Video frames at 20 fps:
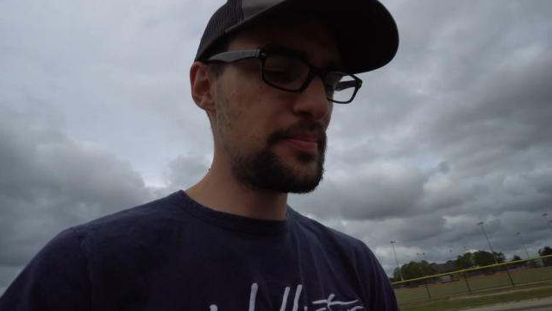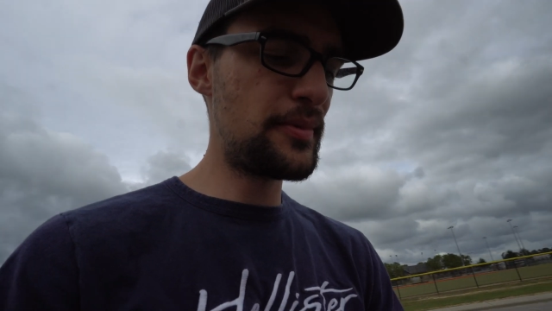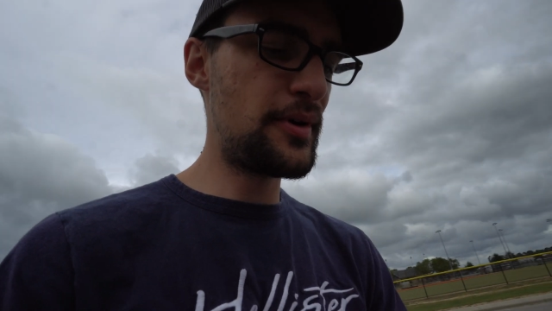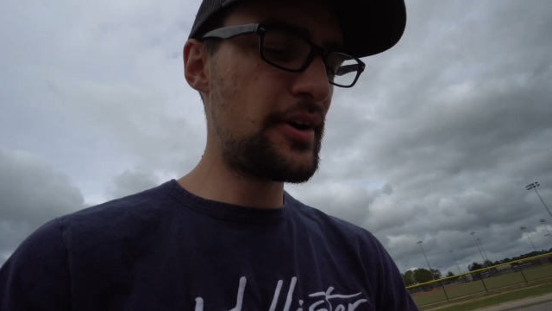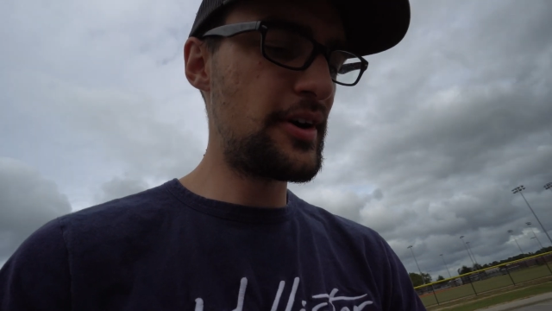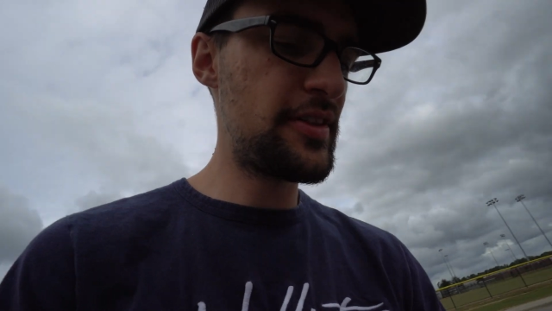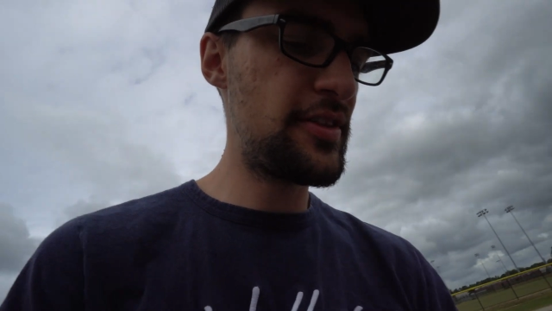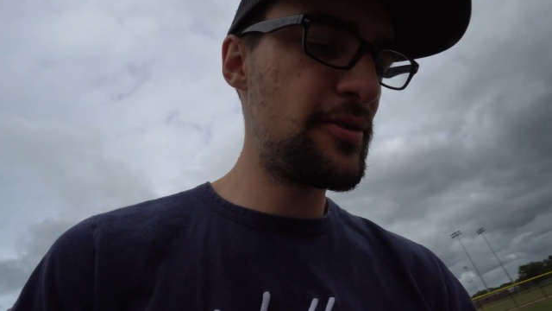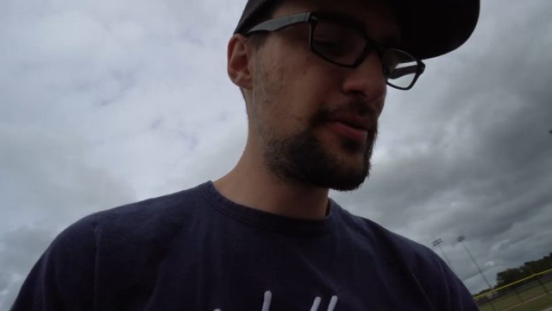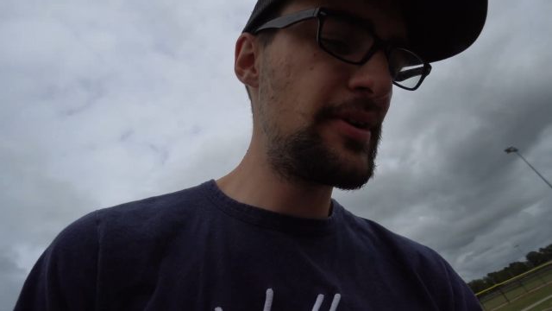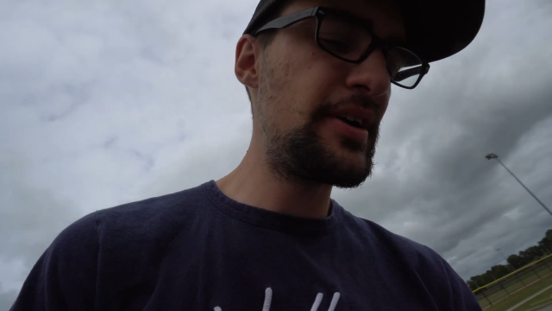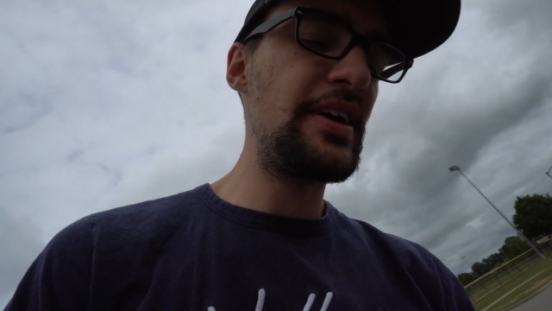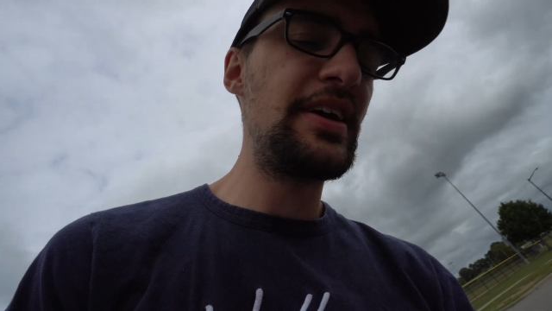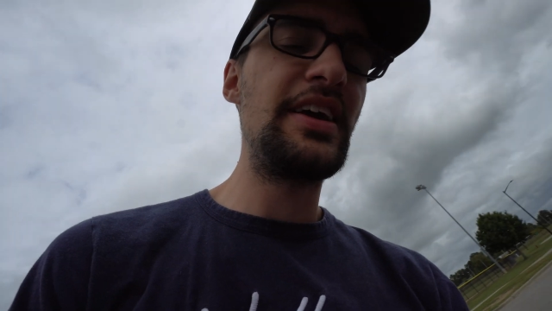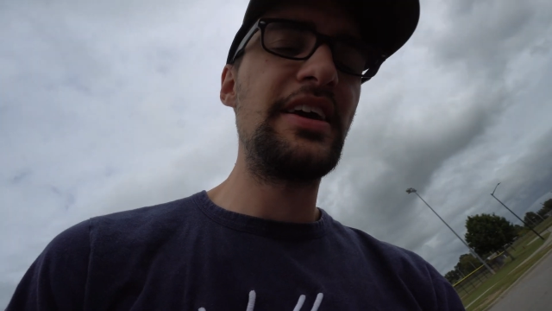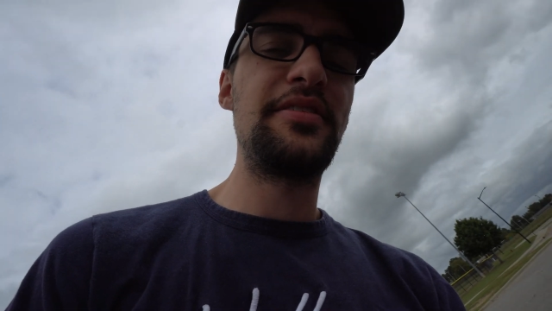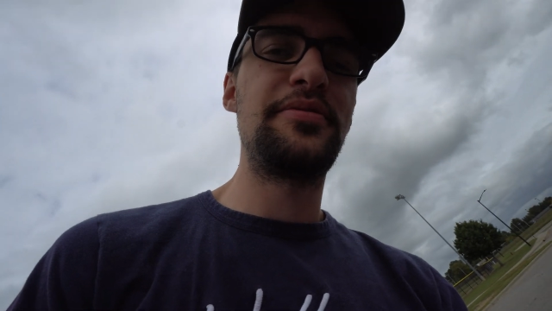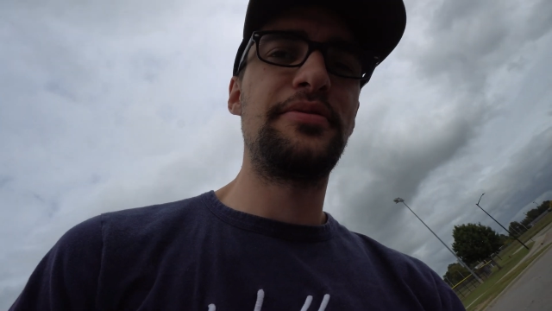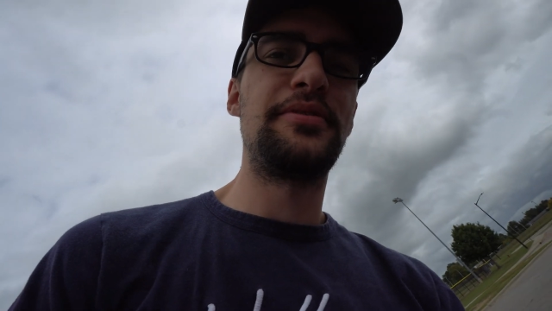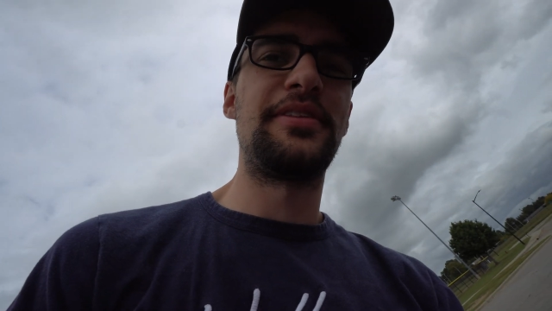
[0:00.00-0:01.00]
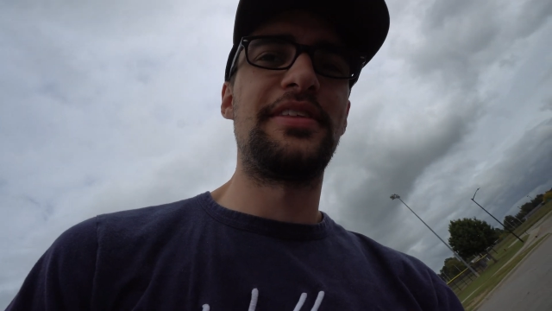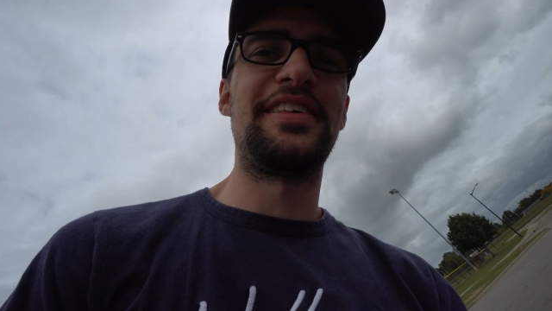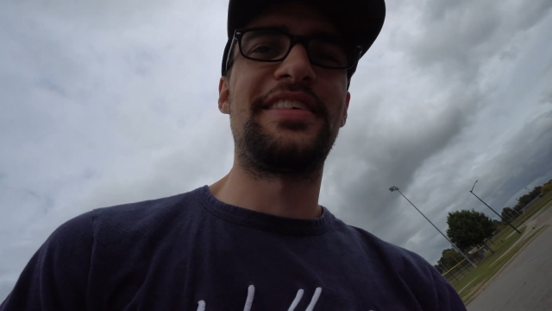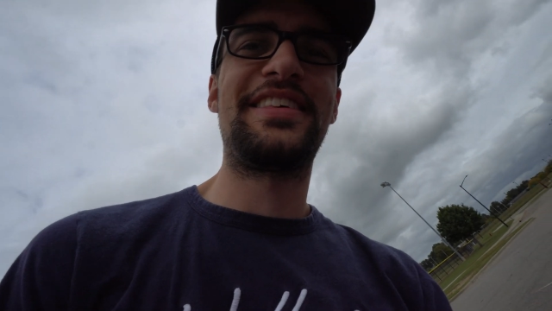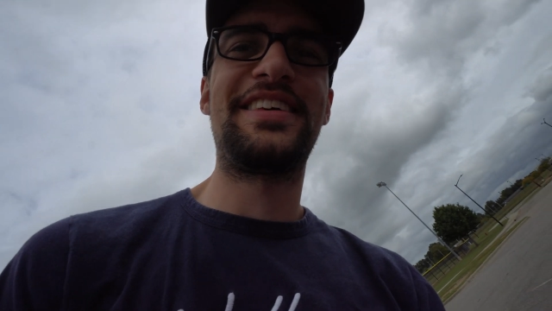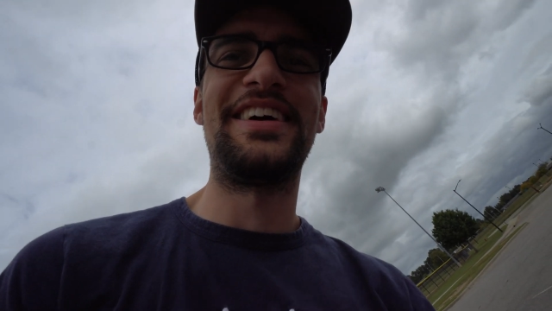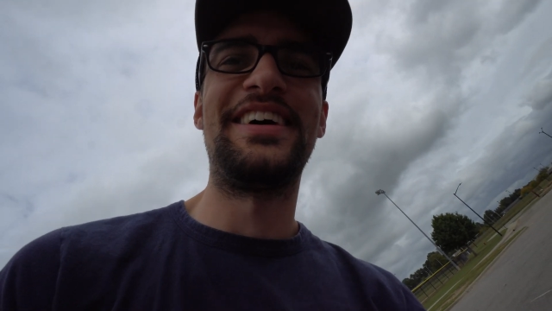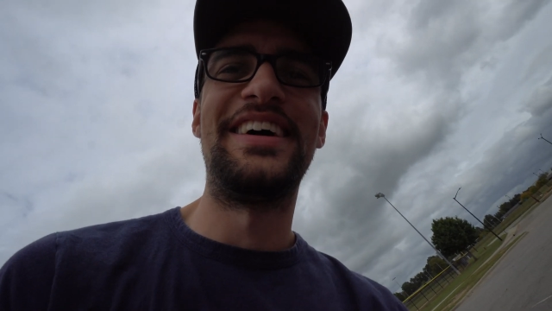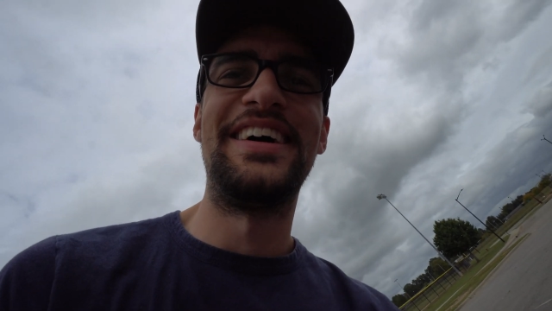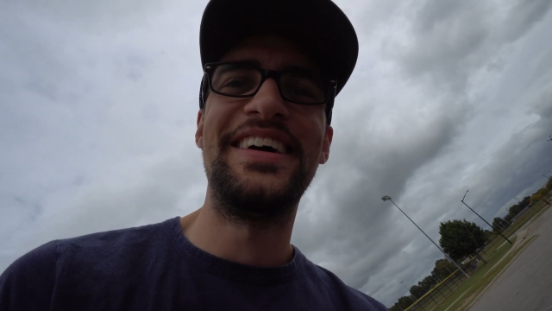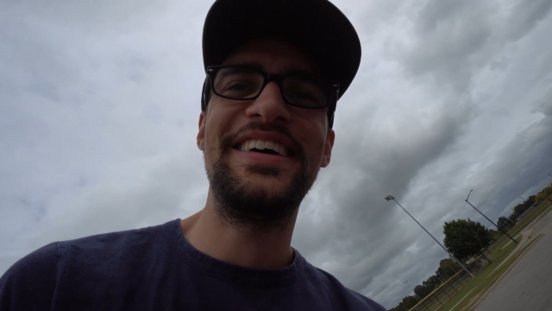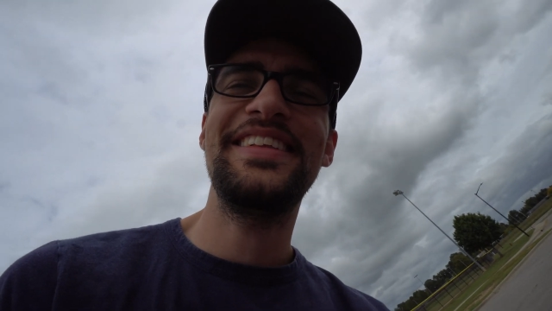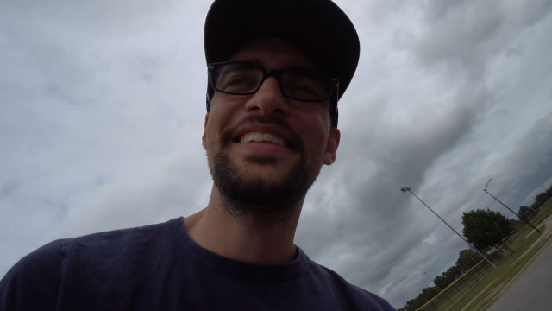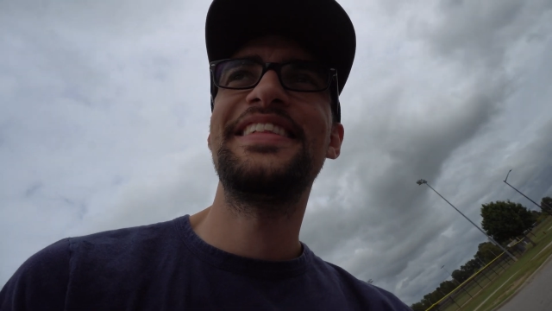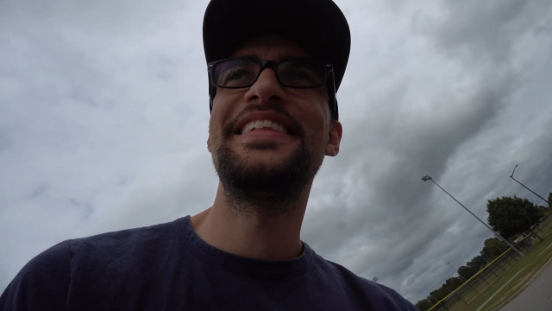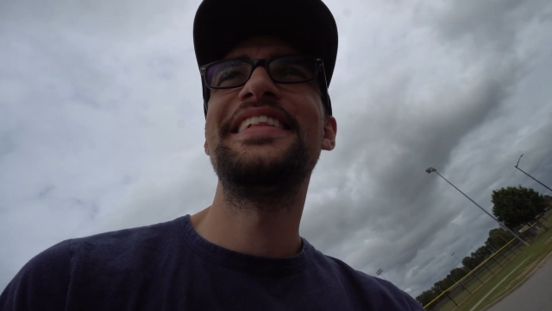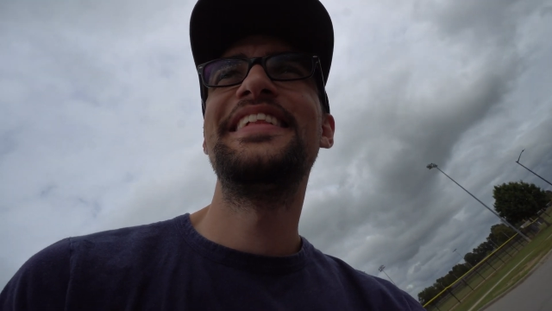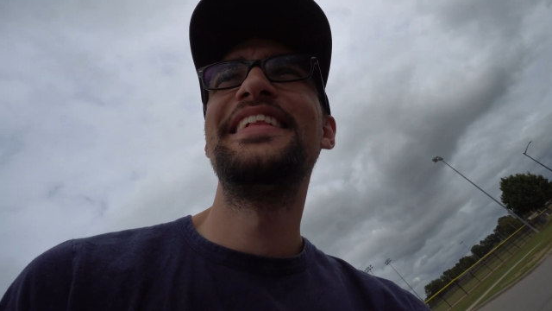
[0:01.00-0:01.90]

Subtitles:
mods you can get for this car